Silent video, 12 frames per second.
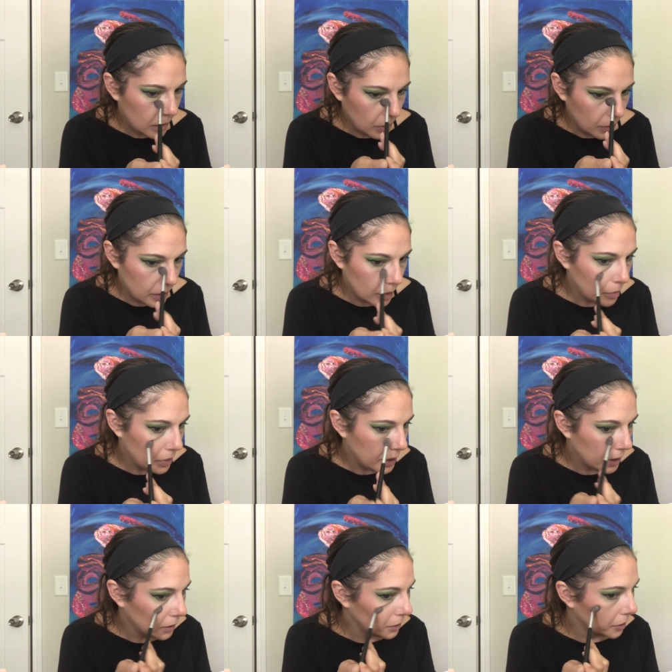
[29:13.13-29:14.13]
with it
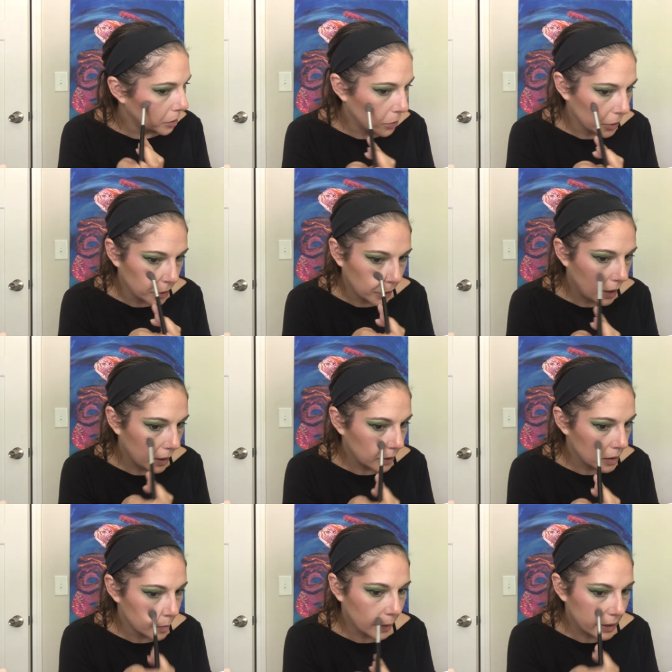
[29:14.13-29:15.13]
being a little more drying
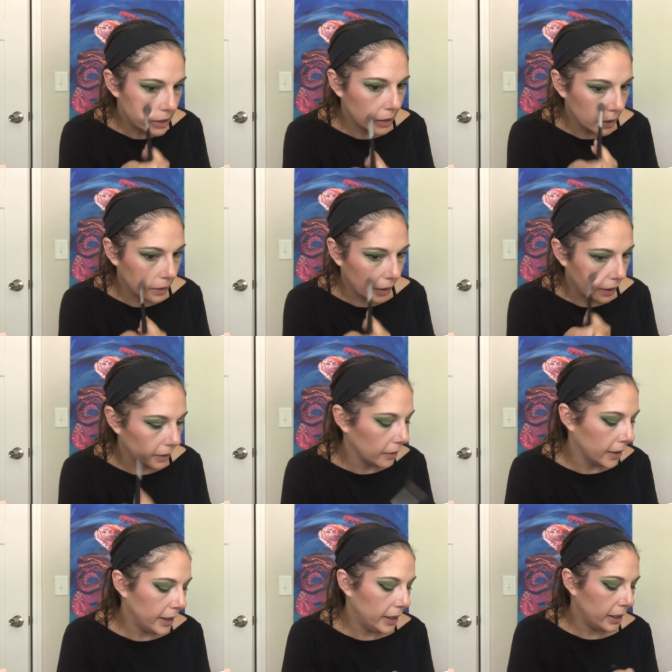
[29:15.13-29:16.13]
to my skin than I
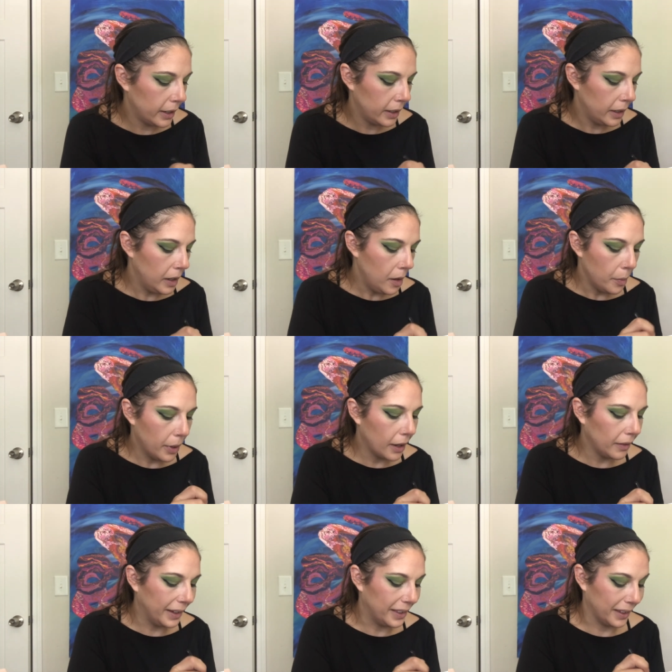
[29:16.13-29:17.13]
like. But I
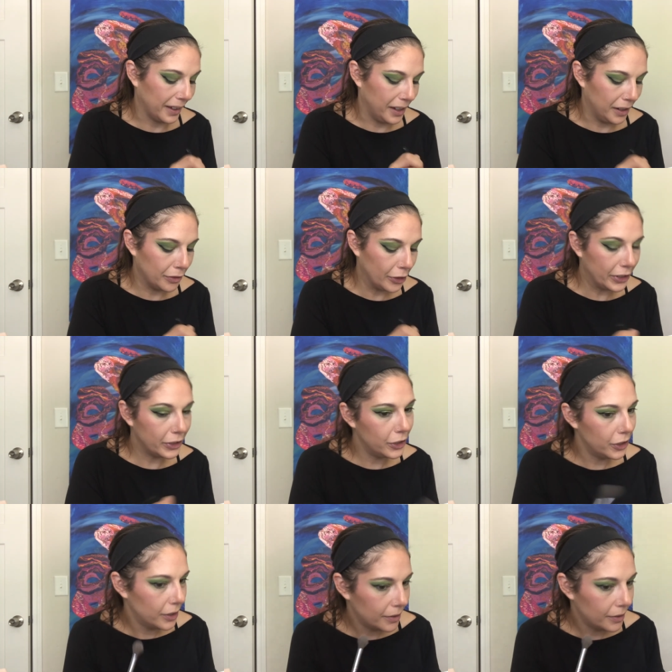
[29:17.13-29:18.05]
like the coverage.